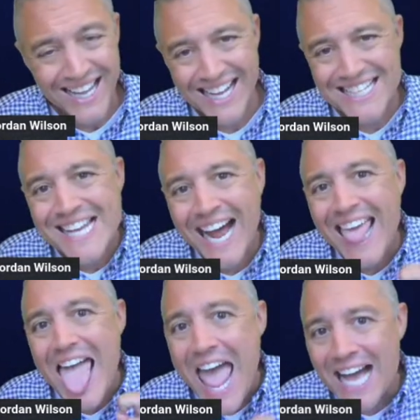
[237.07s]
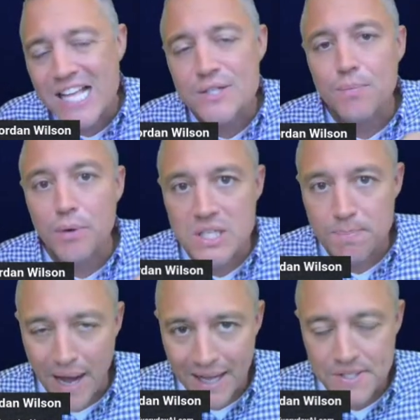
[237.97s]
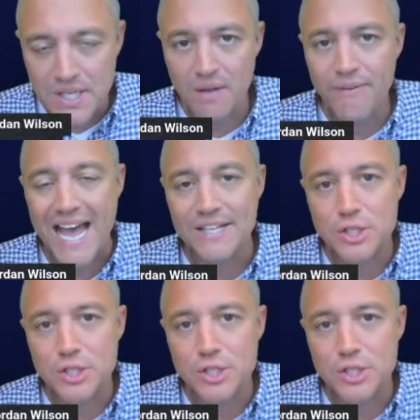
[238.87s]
It's not as responsive as